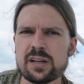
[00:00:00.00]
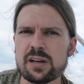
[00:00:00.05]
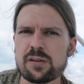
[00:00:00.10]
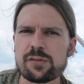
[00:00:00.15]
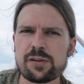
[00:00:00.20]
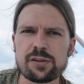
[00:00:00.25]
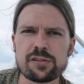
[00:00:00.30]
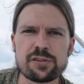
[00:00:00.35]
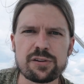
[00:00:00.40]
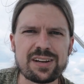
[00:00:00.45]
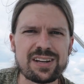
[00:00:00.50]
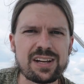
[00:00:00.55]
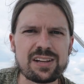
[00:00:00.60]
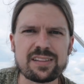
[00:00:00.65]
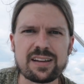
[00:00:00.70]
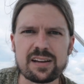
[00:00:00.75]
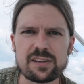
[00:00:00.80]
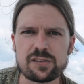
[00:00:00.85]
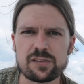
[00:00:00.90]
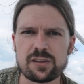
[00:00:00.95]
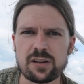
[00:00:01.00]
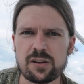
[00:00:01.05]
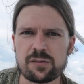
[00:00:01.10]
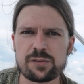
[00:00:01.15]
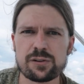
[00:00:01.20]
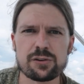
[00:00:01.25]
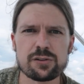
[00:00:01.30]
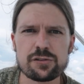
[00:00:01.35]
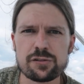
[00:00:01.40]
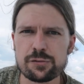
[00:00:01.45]
if you're drinking that
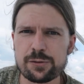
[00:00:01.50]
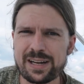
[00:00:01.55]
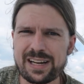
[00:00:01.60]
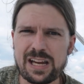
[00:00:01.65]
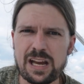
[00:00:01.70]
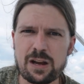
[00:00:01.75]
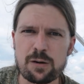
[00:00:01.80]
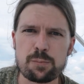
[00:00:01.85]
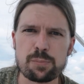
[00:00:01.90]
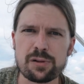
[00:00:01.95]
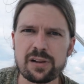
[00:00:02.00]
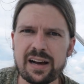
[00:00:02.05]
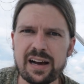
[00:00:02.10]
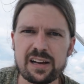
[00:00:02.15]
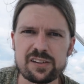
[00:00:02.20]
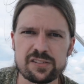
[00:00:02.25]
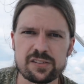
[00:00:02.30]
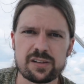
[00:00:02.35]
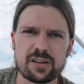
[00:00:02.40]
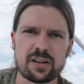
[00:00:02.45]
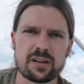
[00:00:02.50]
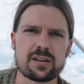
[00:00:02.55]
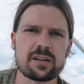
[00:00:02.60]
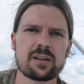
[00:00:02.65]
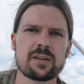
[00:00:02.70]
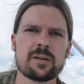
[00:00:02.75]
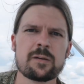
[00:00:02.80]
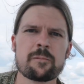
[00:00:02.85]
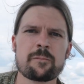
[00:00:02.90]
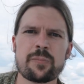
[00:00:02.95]
stuff, you're drinking
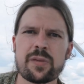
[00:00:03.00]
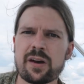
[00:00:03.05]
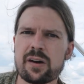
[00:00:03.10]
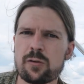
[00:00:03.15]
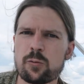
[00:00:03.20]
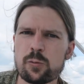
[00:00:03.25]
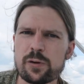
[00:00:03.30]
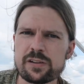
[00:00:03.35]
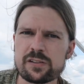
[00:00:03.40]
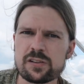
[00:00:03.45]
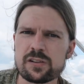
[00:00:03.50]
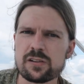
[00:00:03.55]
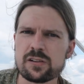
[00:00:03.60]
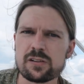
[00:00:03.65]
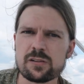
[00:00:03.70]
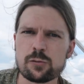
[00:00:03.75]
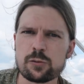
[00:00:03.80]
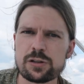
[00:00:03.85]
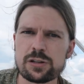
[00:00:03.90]
plastic uh, which is,